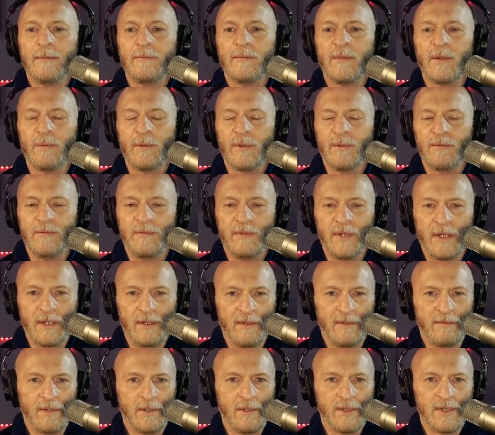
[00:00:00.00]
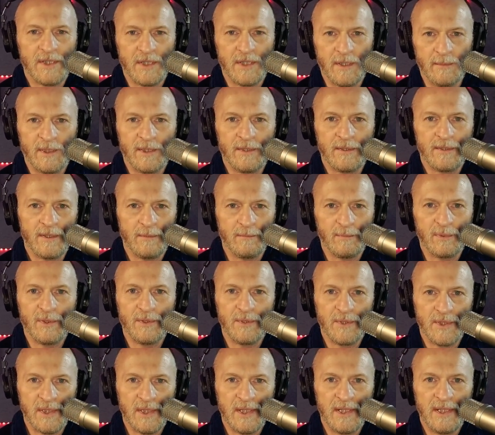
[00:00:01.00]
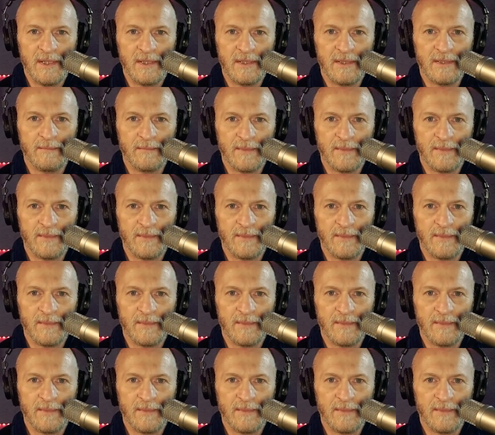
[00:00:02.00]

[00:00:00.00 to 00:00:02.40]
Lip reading: that were very, very similar to Bruce Lee's